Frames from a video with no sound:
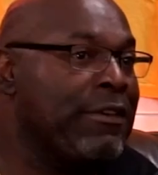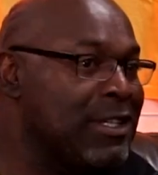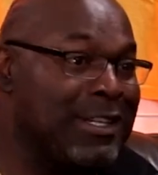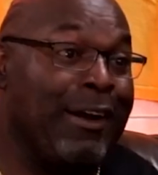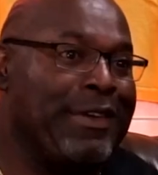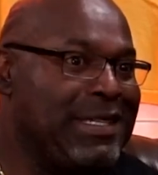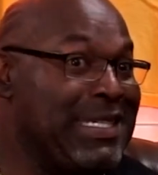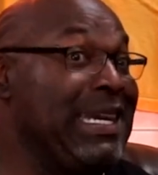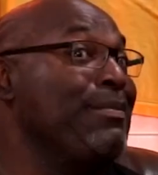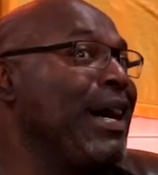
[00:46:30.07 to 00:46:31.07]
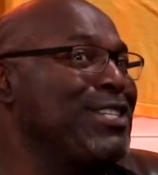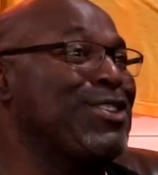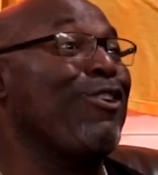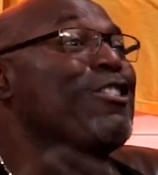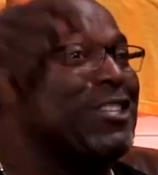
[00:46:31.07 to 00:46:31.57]
stuff, and seeing my
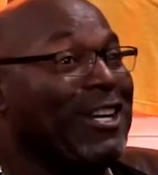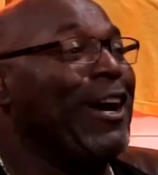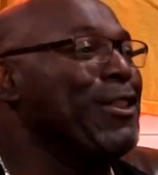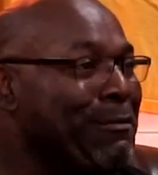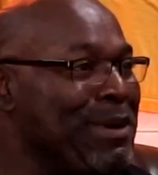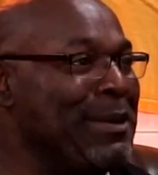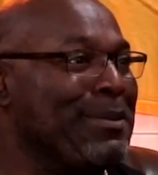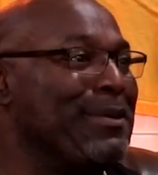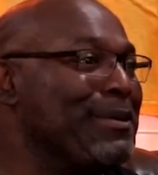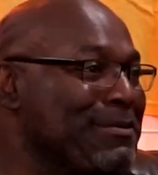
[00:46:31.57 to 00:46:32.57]
stories on other people.